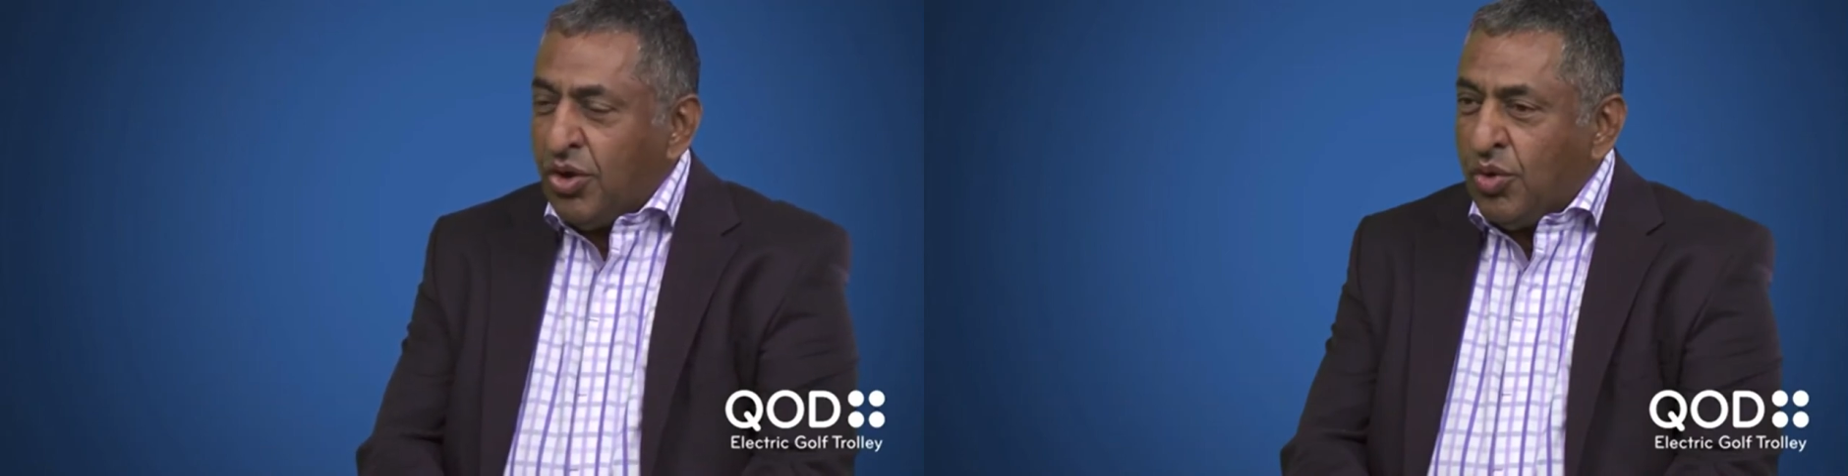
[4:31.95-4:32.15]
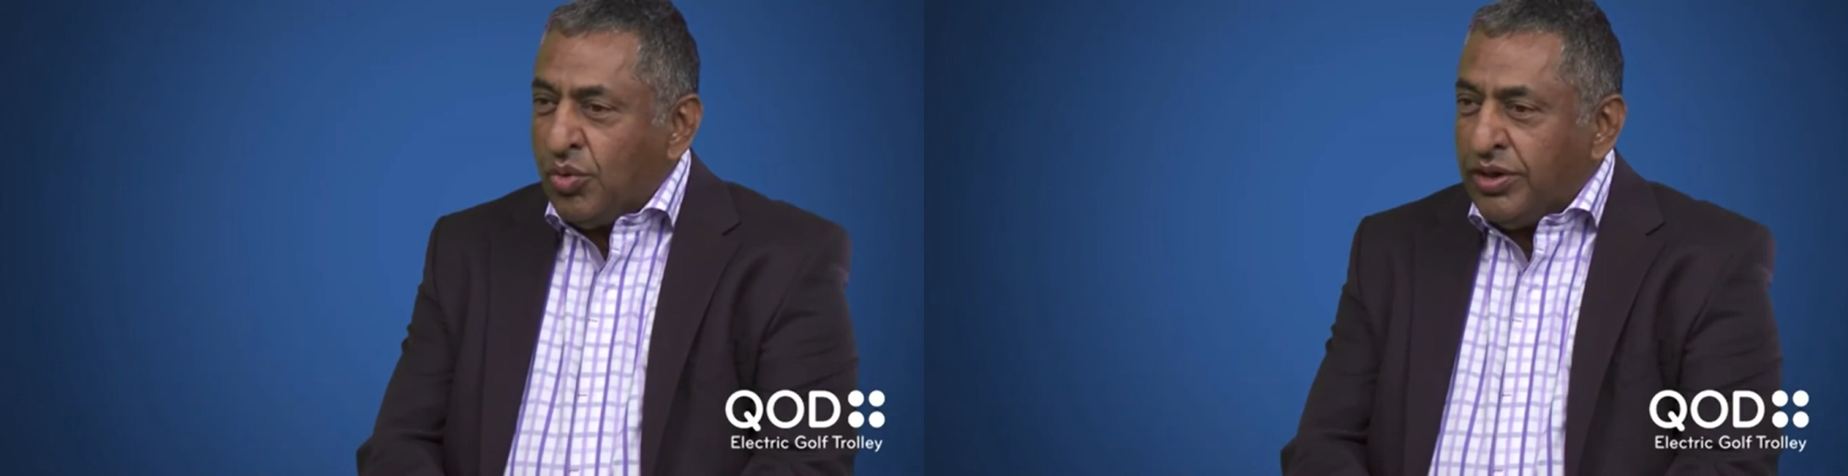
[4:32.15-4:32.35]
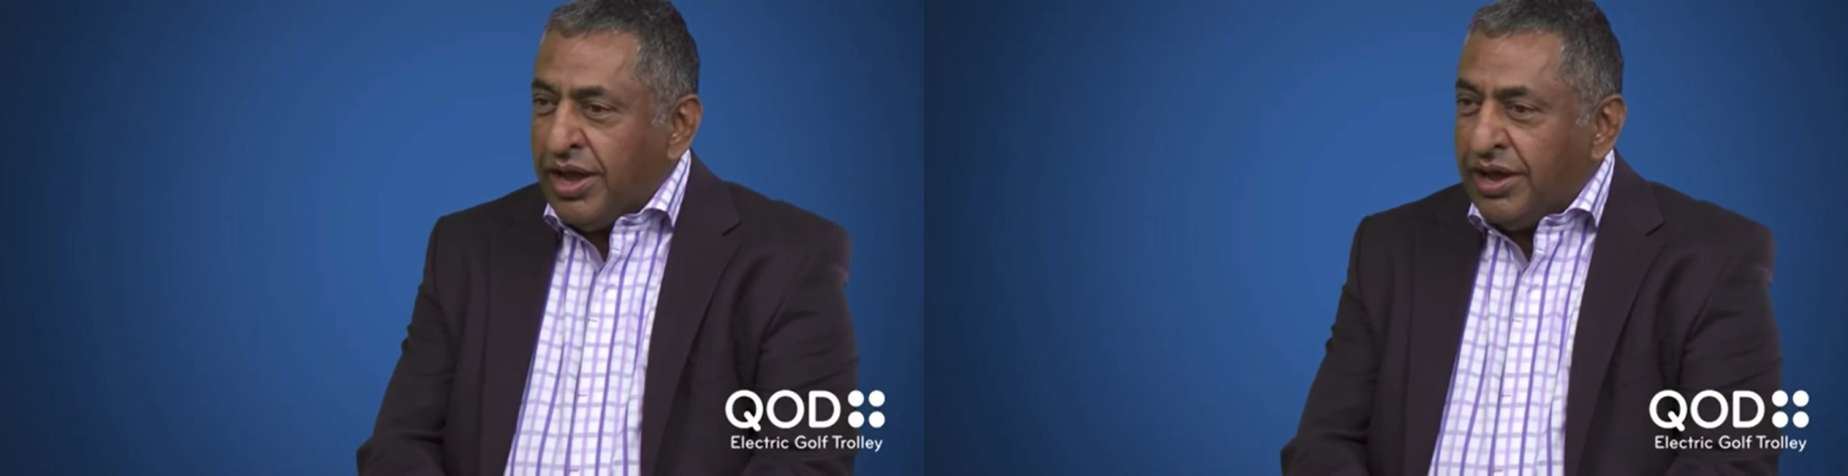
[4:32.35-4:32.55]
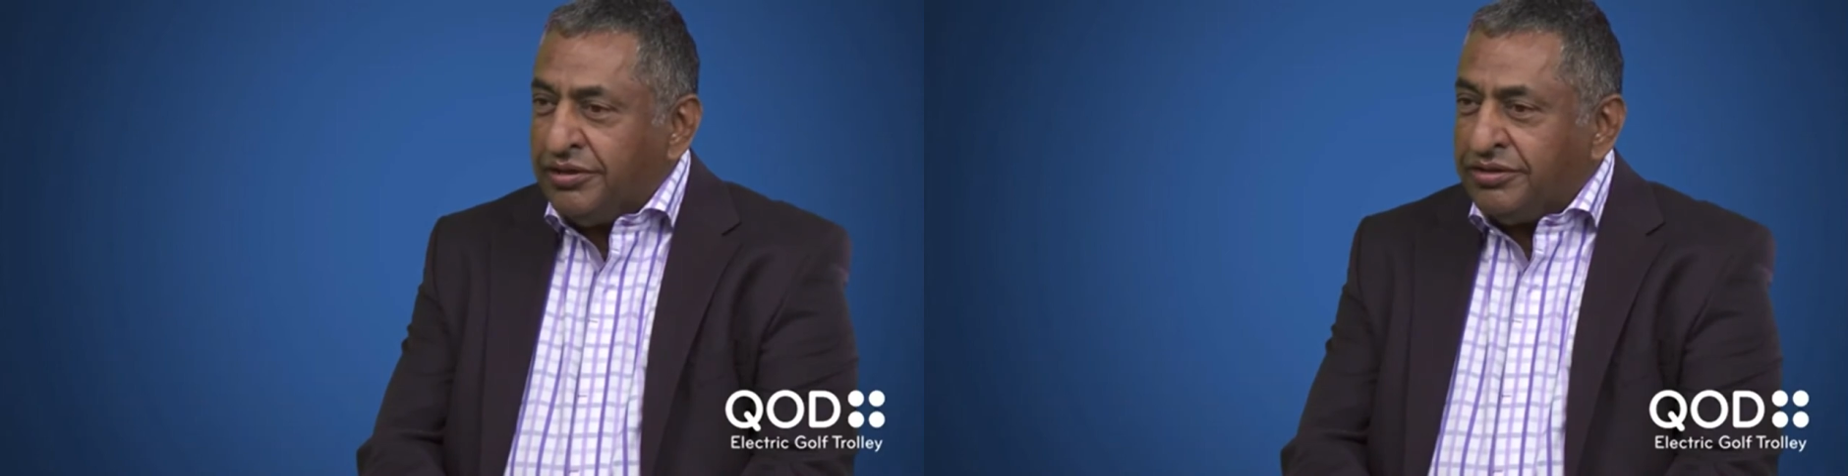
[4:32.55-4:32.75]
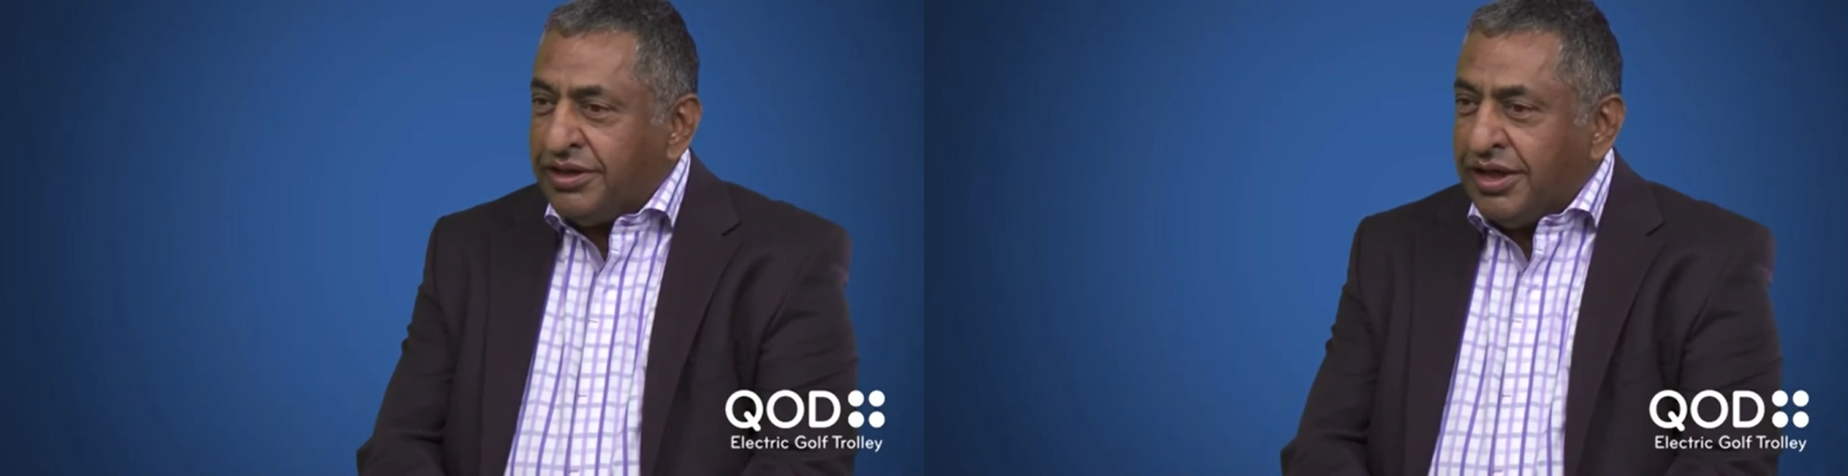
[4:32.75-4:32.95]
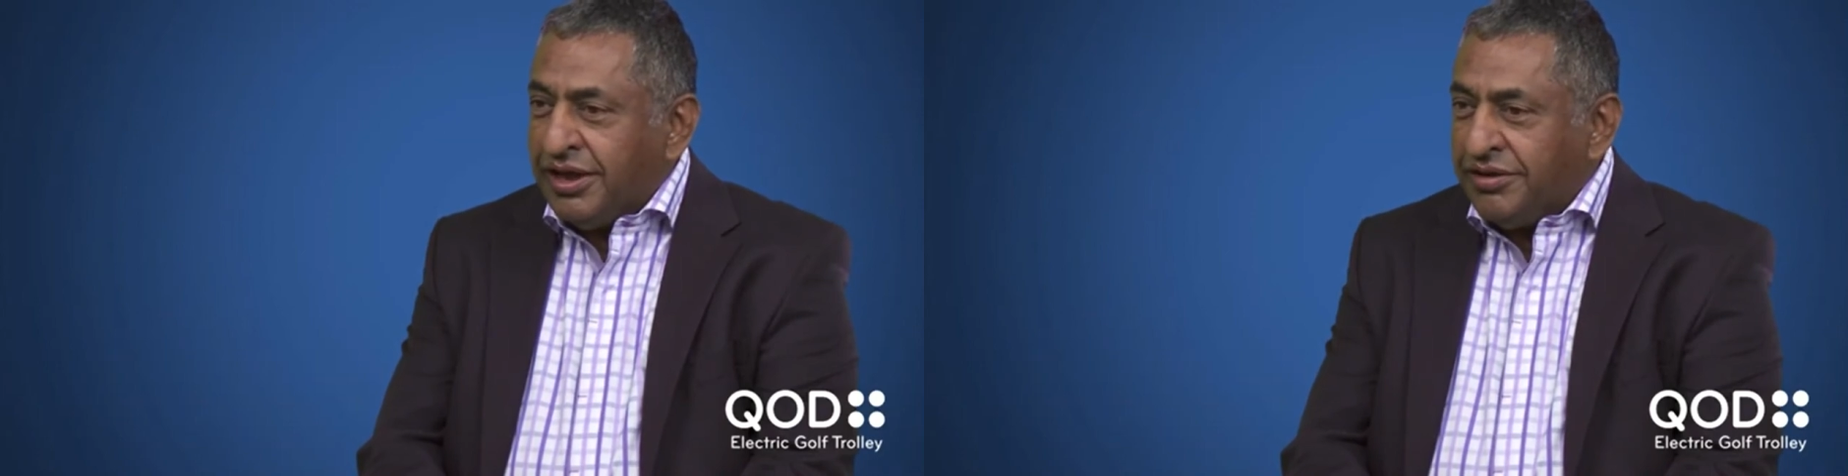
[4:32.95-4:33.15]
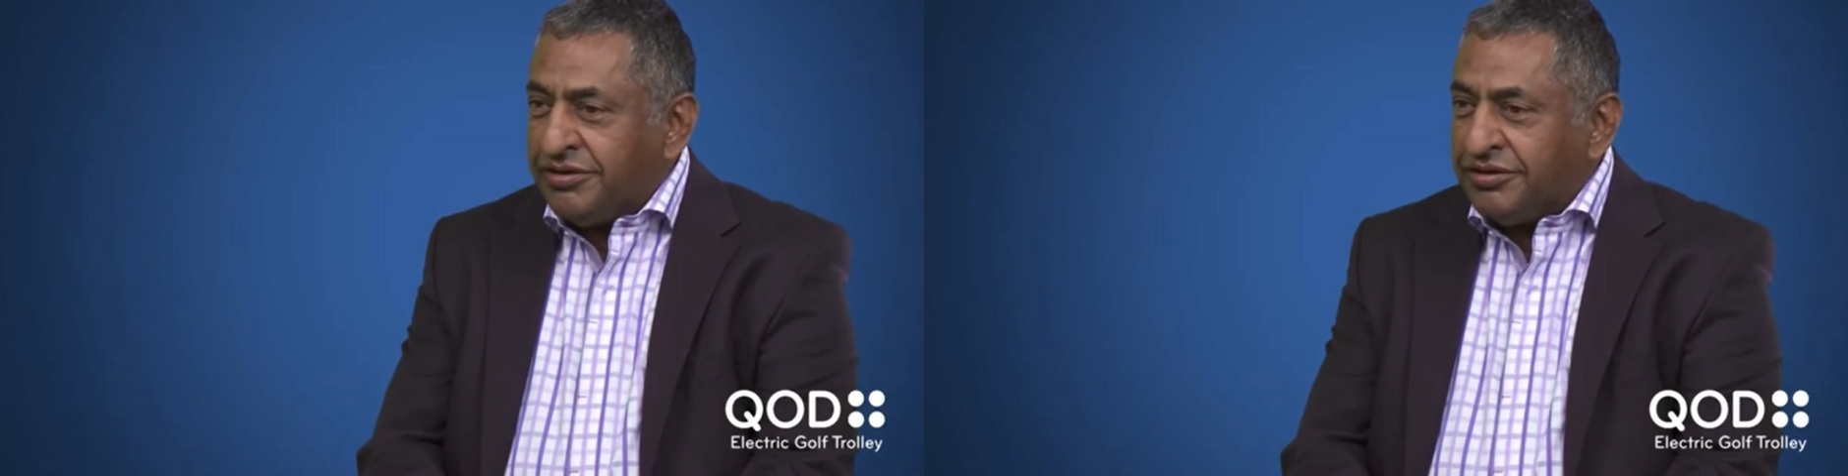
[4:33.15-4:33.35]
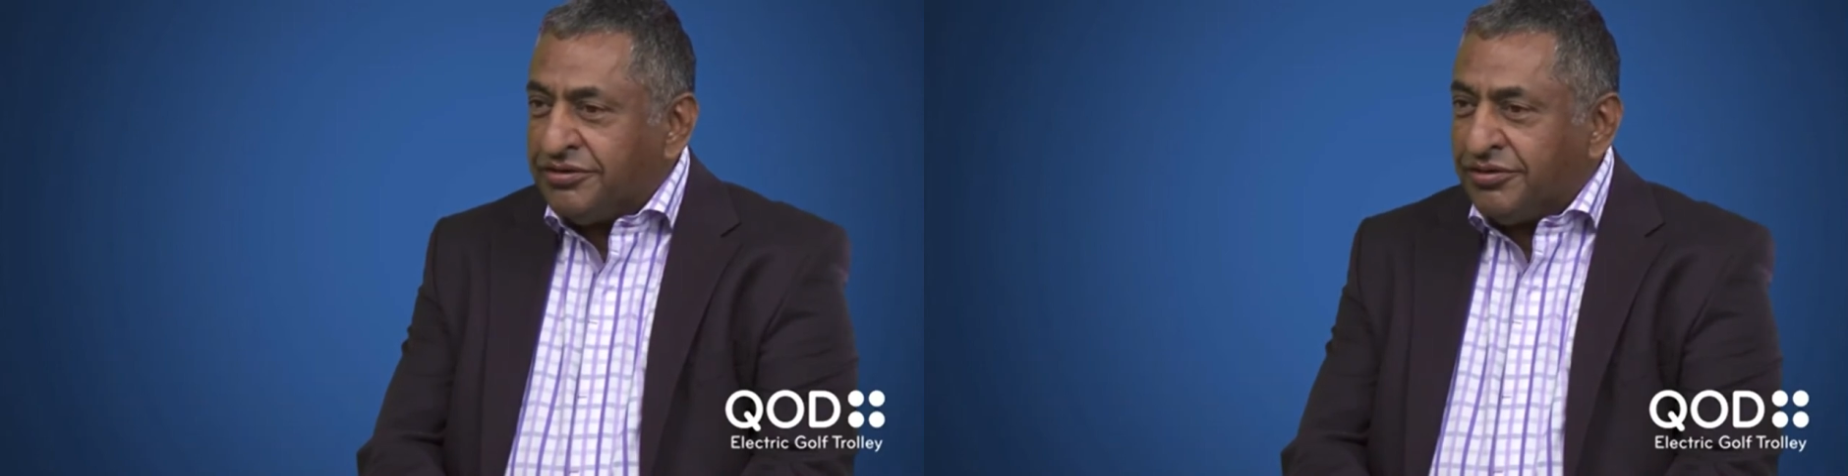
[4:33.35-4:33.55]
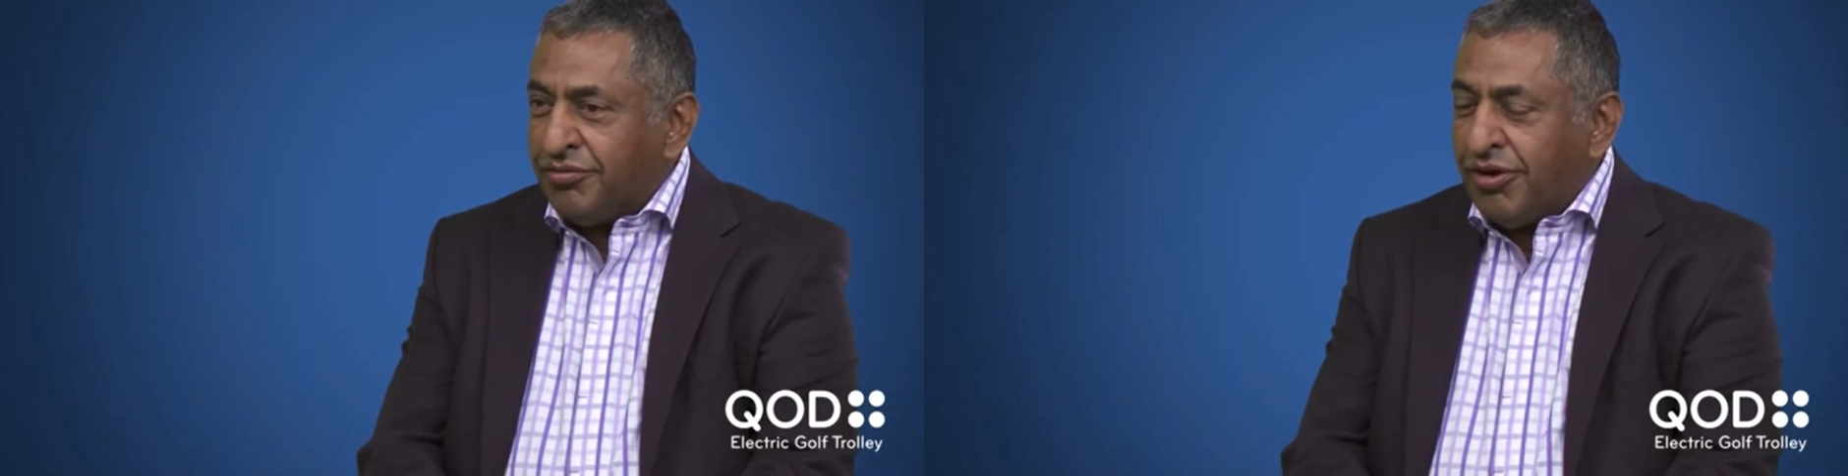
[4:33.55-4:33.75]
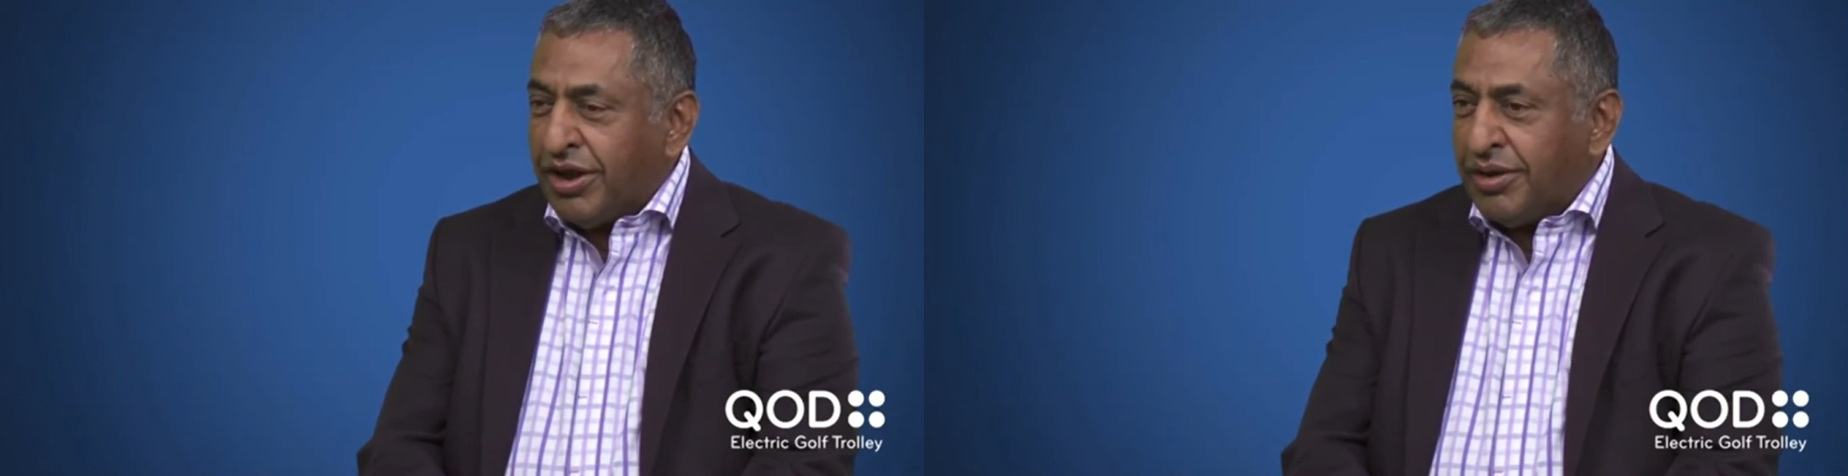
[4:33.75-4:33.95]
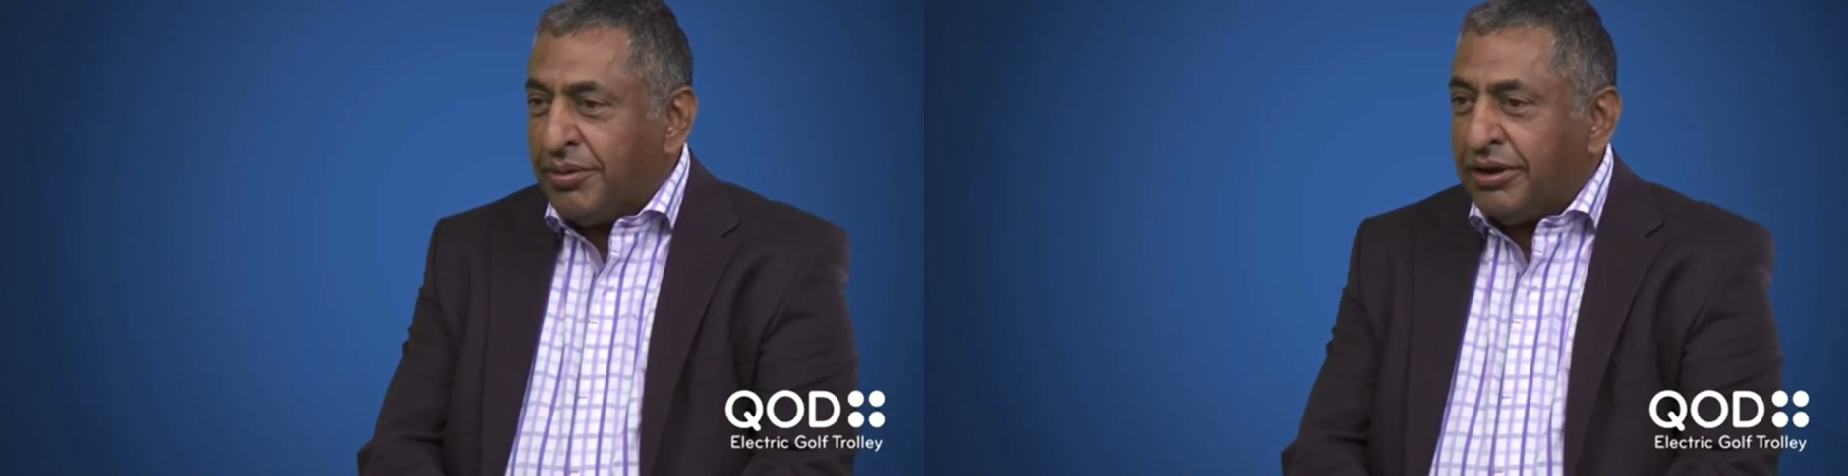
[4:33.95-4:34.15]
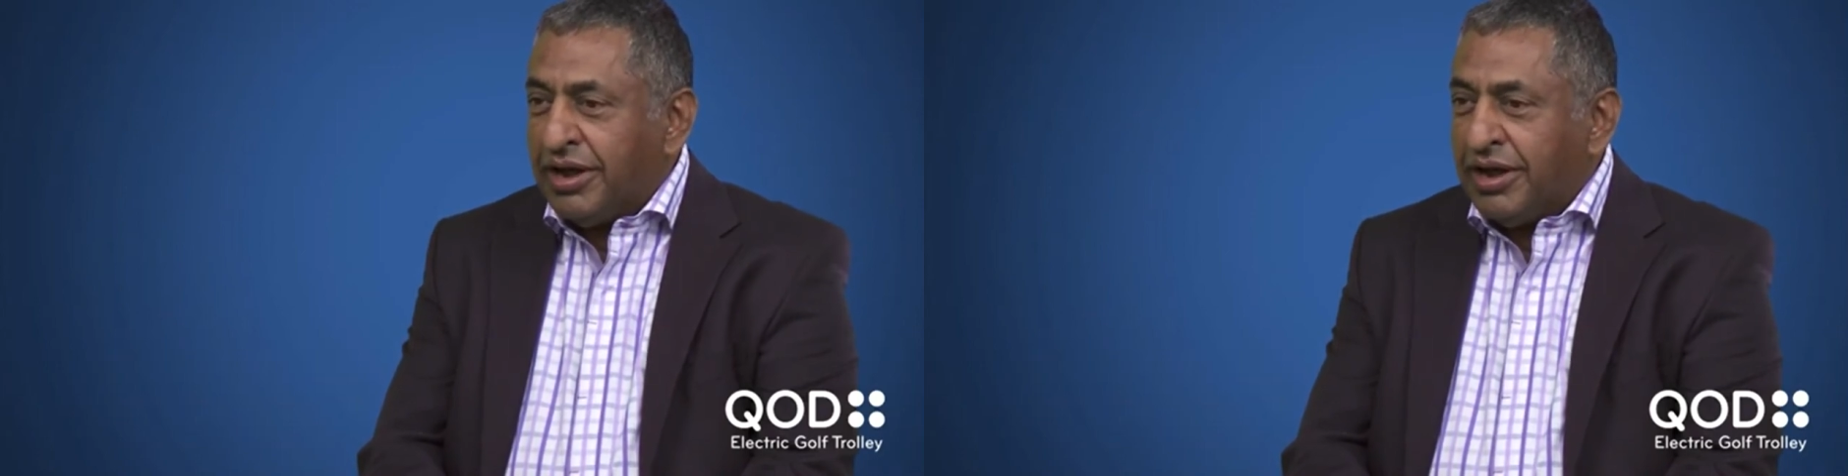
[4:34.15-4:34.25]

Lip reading: without the hindrance of worrying about